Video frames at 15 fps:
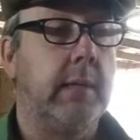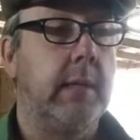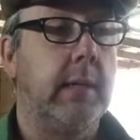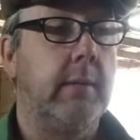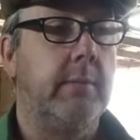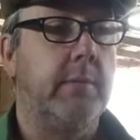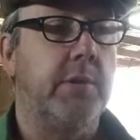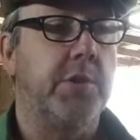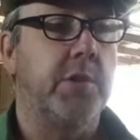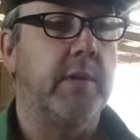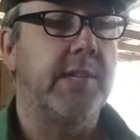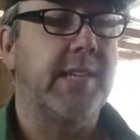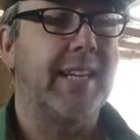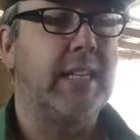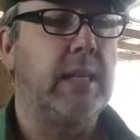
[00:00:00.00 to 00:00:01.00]
Uh, I'm not
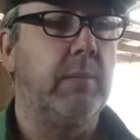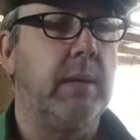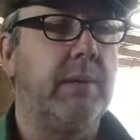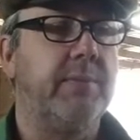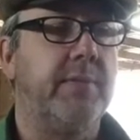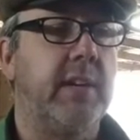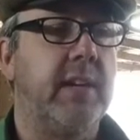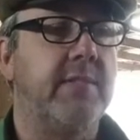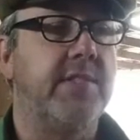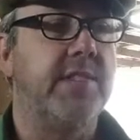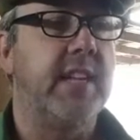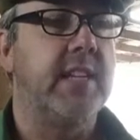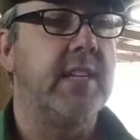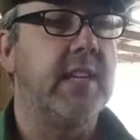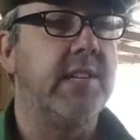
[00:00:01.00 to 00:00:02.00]
sure exactly when, five
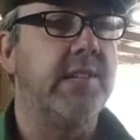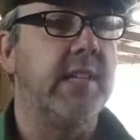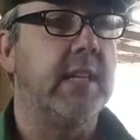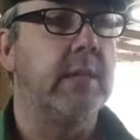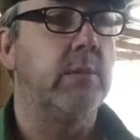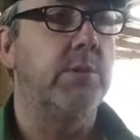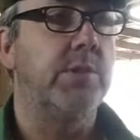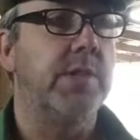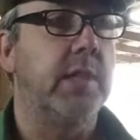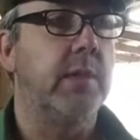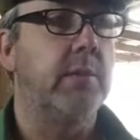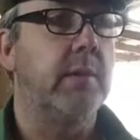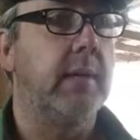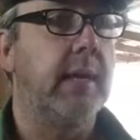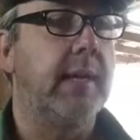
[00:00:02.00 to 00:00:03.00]
to ten years ago or
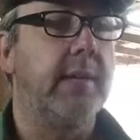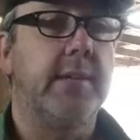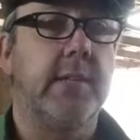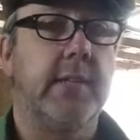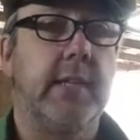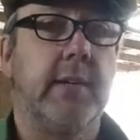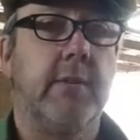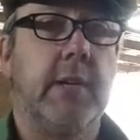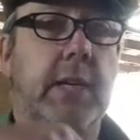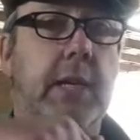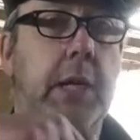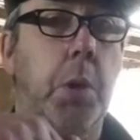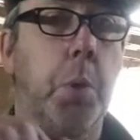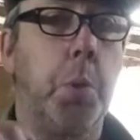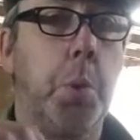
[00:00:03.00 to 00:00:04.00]
so, add down
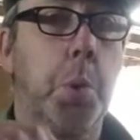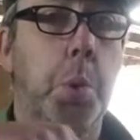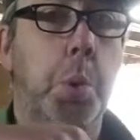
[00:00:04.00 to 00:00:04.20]
here.